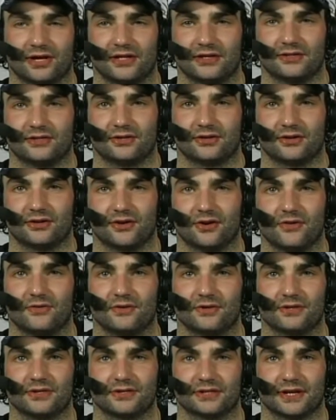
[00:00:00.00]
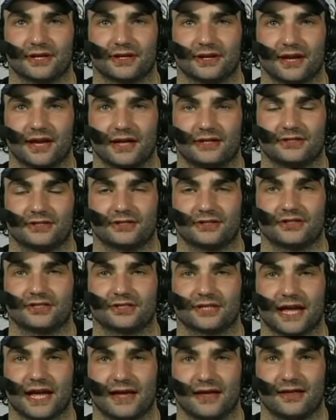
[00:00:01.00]
creating turnovers, and it's a good
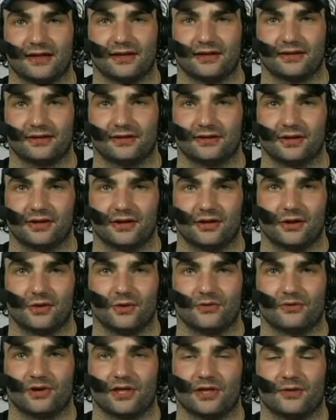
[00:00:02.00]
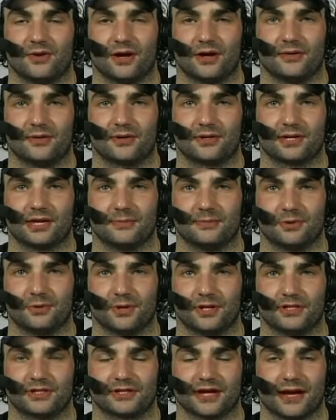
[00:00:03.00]
style. And you know, we really want to keep the
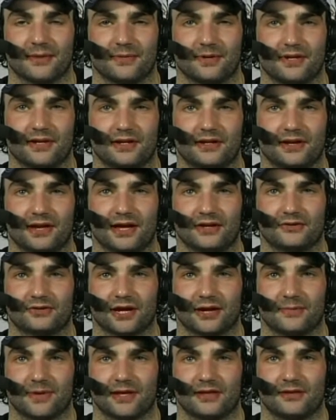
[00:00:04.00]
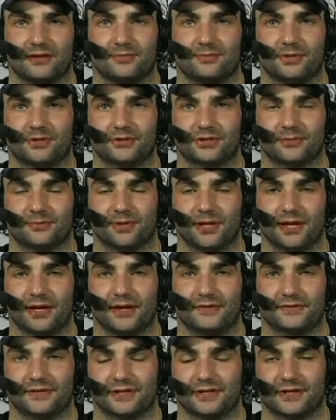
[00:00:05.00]
wins coming and try to make a little push to the
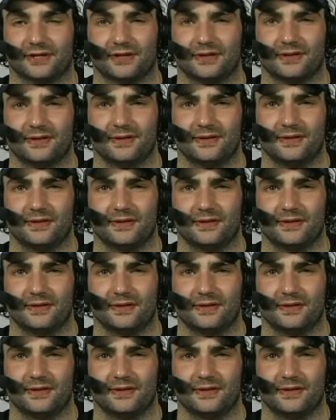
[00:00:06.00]
playoffs here.